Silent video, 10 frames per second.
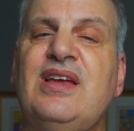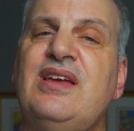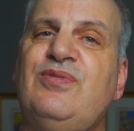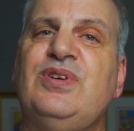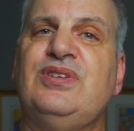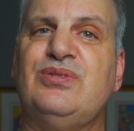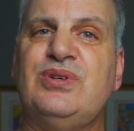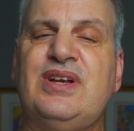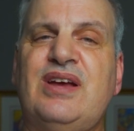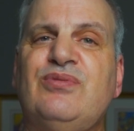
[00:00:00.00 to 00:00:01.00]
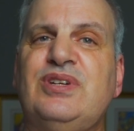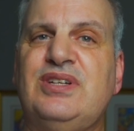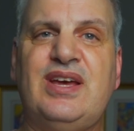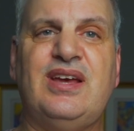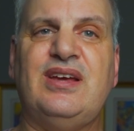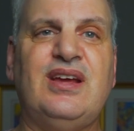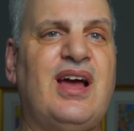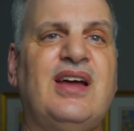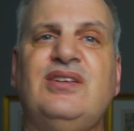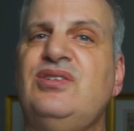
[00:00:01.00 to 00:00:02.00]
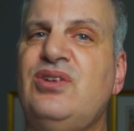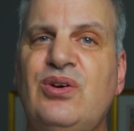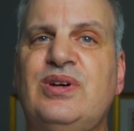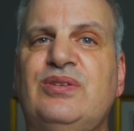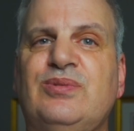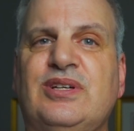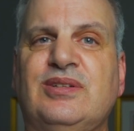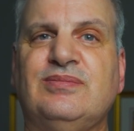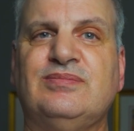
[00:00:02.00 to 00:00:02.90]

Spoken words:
If you do it every day, I know it will.